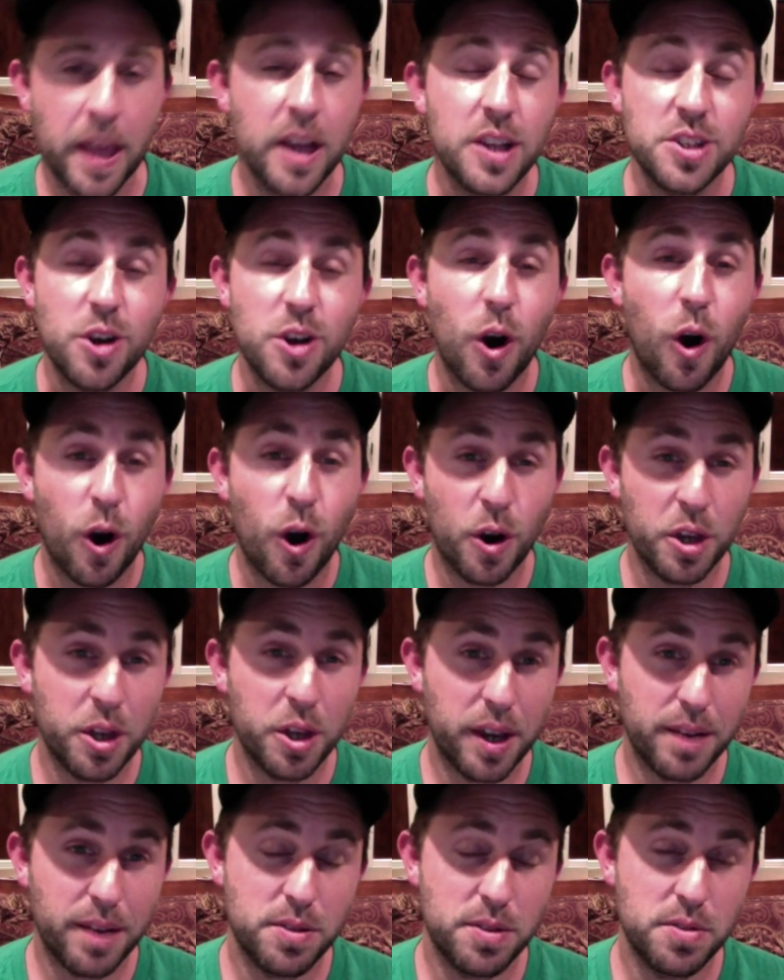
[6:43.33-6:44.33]
So all you
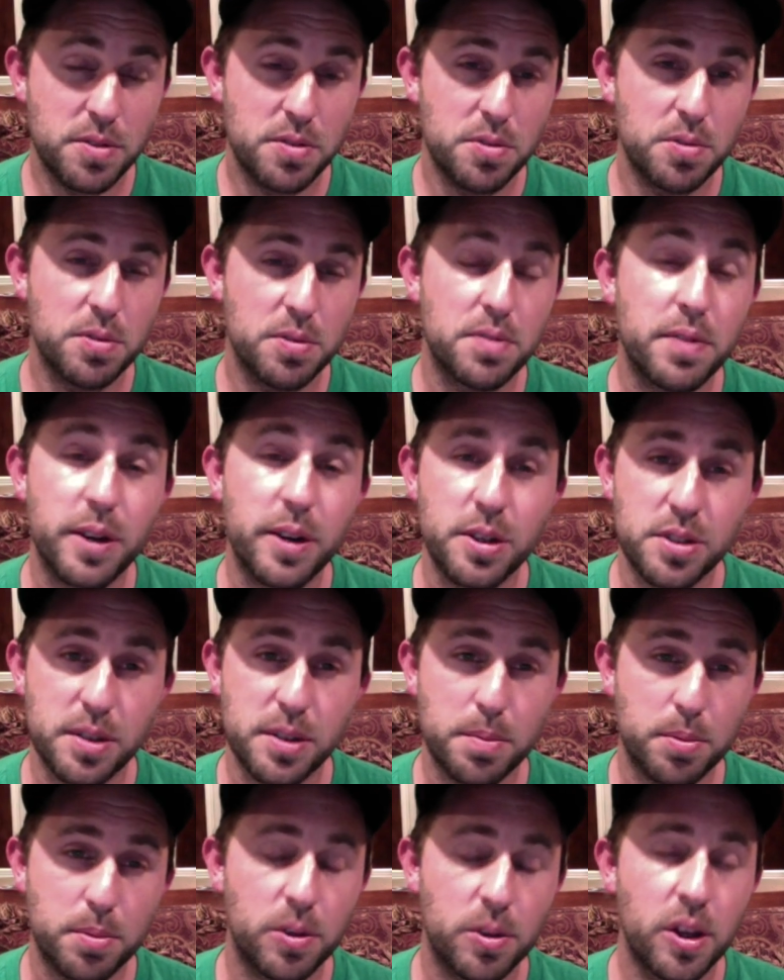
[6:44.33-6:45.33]
have to do is very
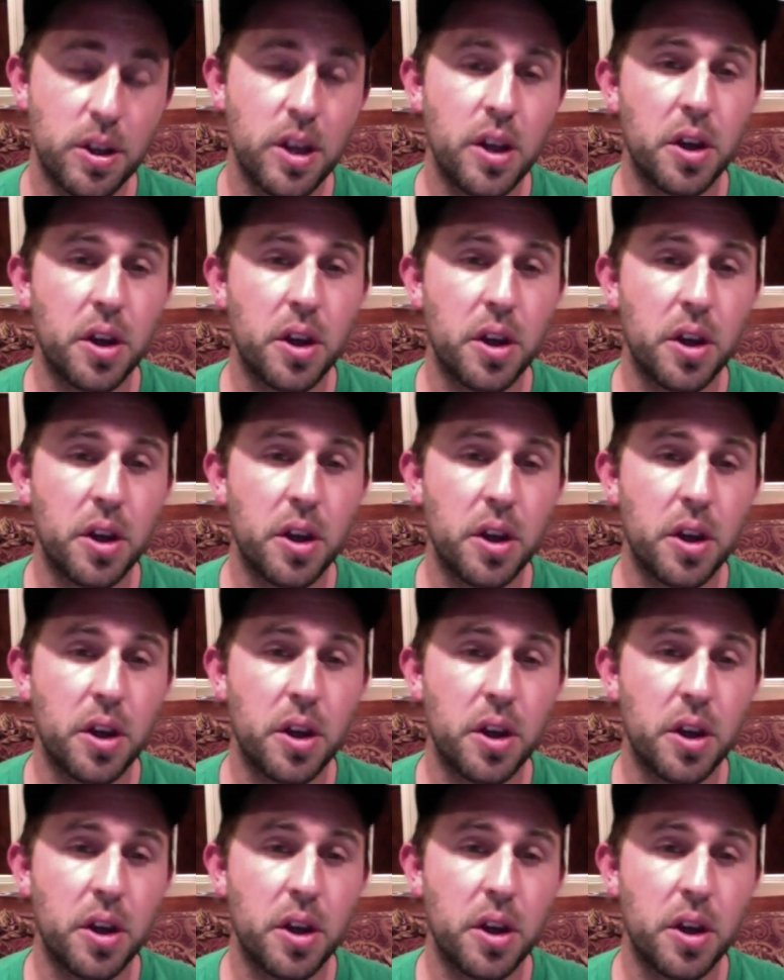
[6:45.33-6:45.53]
simple.